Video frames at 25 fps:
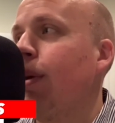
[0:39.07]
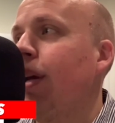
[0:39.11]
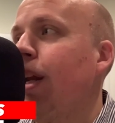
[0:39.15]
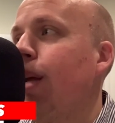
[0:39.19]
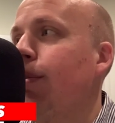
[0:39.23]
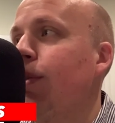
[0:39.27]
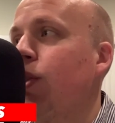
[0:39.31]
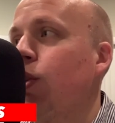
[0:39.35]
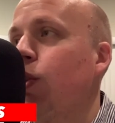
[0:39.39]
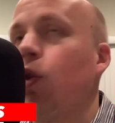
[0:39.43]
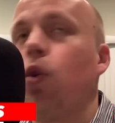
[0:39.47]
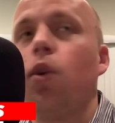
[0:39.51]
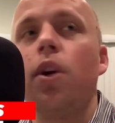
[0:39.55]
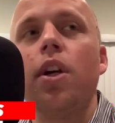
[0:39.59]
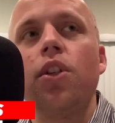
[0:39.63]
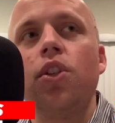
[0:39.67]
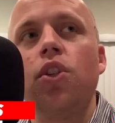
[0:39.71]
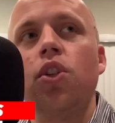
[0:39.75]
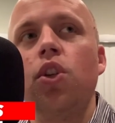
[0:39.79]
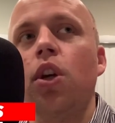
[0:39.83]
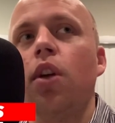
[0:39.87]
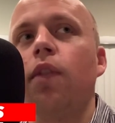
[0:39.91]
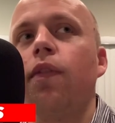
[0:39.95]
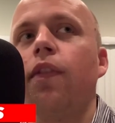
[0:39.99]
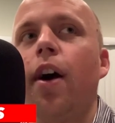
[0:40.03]
My name is
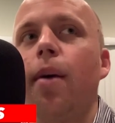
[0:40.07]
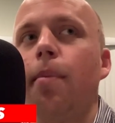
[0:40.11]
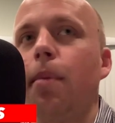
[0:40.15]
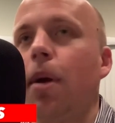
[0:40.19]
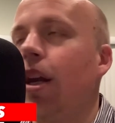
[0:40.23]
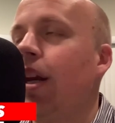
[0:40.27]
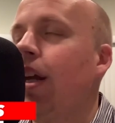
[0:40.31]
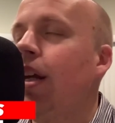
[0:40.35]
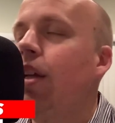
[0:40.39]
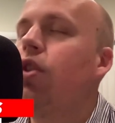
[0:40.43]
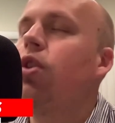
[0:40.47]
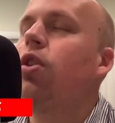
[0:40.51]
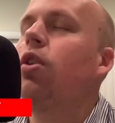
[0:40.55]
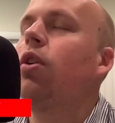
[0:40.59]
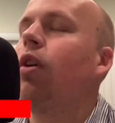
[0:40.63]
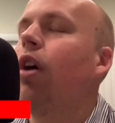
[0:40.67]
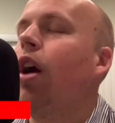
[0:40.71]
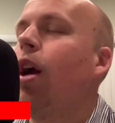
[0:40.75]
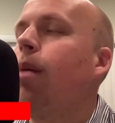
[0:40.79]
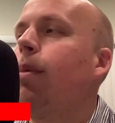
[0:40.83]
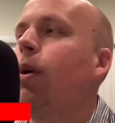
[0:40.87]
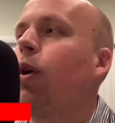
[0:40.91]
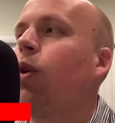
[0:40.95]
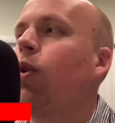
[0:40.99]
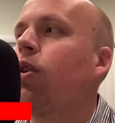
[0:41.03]
Chris. You can find me on
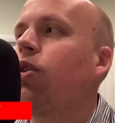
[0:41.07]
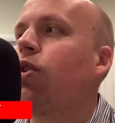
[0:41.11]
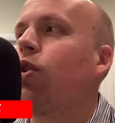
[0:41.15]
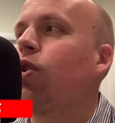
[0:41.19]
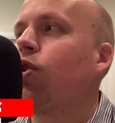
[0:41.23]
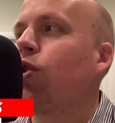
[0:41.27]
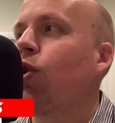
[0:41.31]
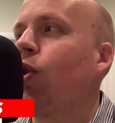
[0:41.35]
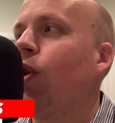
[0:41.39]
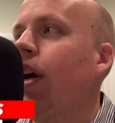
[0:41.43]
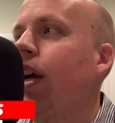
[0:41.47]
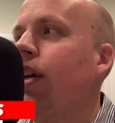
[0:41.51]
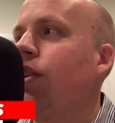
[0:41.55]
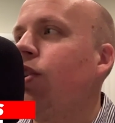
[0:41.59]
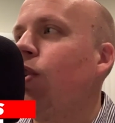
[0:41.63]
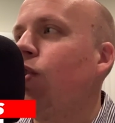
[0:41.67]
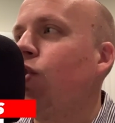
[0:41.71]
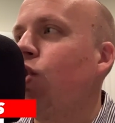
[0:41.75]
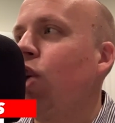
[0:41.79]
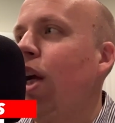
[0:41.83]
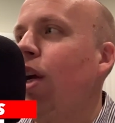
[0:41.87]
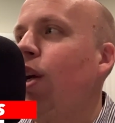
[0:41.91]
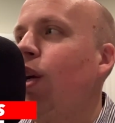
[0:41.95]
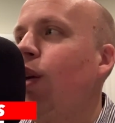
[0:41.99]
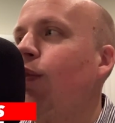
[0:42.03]
Instagram at Chris underscore
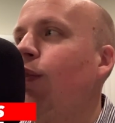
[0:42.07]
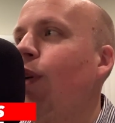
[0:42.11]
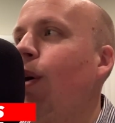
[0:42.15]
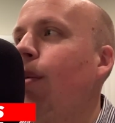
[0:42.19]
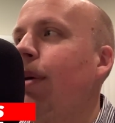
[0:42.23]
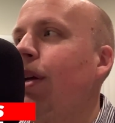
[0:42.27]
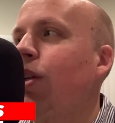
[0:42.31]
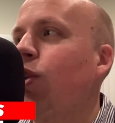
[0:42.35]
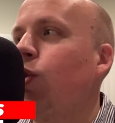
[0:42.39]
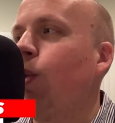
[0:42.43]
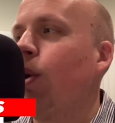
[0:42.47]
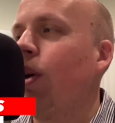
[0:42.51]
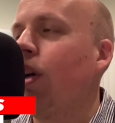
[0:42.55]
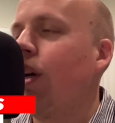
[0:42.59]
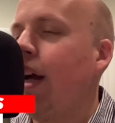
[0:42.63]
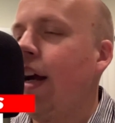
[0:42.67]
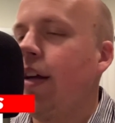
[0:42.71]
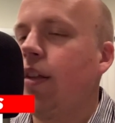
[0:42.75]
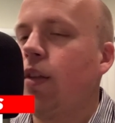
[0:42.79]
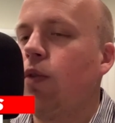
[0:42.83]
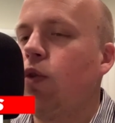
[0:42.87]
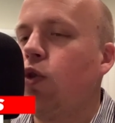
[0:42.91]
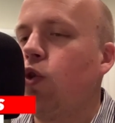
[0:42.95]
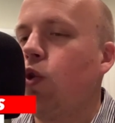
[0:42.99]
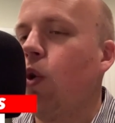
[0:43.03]
HOJ. You can find me on Twitter at
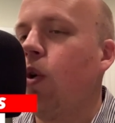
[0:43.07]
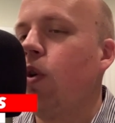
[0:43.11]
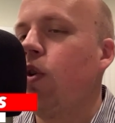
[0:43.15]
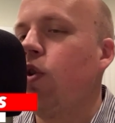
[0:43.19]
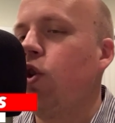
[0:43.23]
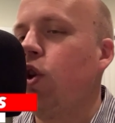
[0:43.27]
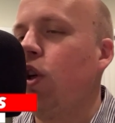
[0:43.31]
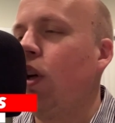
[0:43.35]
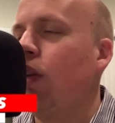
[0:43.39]
House of Jordans.